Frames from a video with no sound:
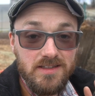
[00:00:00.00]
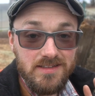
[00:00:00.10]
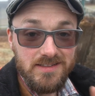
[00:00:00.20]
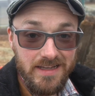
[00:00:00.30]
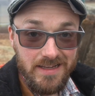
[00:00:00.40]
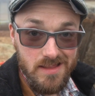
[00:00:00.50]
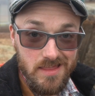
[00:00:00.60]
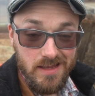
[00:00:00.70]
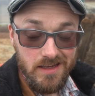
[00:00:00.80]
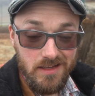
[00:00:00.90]
the second
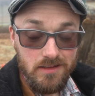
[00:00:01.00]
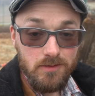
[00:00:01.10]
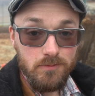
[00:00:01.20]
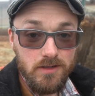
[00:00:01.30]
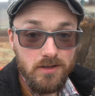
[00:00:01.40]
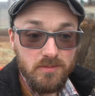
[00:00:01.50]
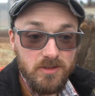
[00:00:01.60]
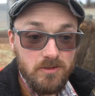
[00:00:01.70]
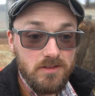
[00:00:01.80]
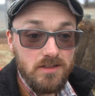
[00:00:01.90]
thing that we are going to be
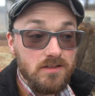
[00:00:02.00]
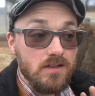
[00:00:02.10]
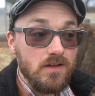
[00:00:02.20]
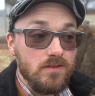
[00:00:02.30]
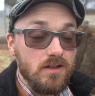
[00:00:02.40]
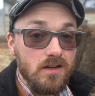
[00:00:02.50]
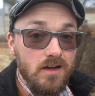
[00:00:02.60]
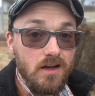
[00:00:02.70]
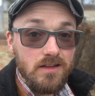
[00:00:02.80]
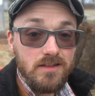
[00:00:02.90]
using to cover our
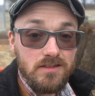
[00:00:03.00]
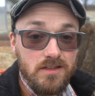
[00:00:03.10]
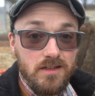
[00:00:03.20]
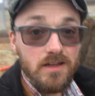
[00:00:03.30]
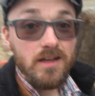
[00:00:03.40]
garden this year,